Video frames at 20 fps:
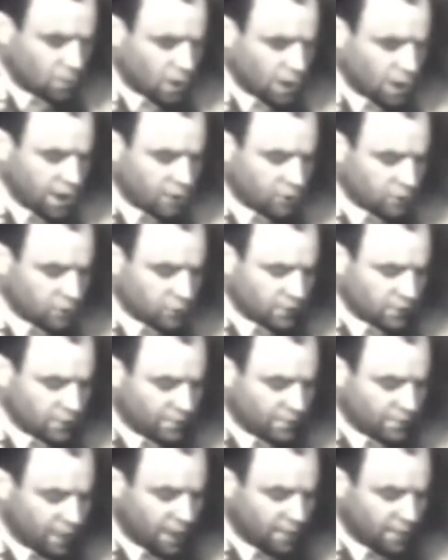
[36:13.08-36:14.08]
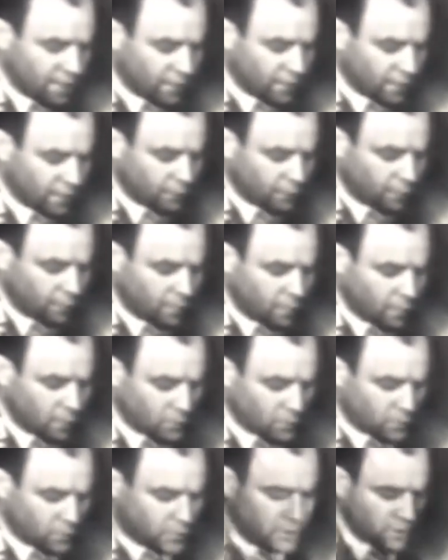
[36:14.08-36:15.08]
Ohio's 25 electoral
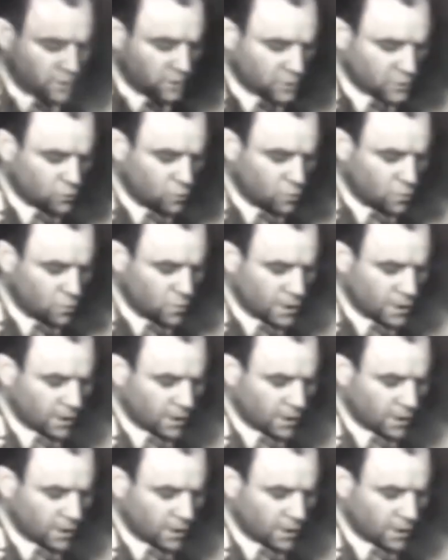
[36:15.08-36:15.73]
votes, President Truman